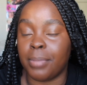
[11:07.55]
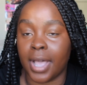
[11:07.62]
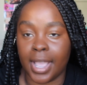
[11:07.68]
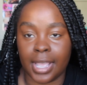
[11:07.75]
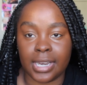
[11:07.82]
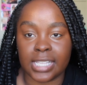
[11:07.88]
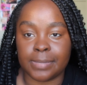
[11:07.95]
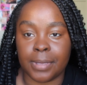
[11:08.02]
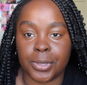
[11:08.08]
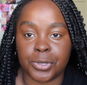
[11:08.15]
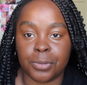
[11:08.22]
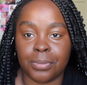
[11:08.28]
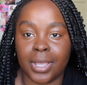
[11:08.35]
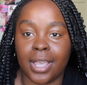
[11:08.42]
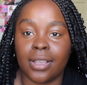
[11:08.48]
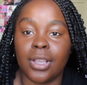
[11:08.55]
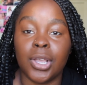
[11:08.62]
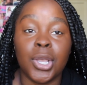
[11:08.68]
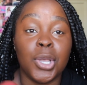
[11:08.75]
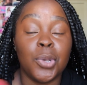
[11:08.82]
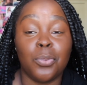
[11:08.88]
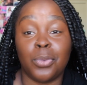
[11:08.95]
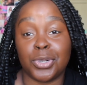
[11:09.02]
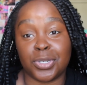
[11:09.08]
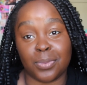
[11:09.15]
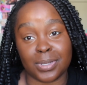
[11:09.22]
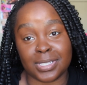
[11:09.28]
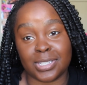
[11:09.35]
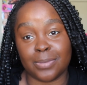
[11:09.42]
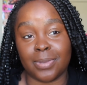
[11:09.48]
buy an expansion pack, which
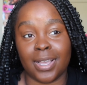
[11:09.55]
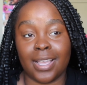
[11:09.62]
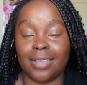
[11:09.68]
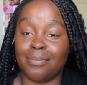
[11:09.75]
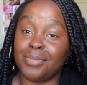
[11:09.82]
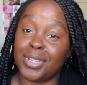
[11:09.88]
ones to buy.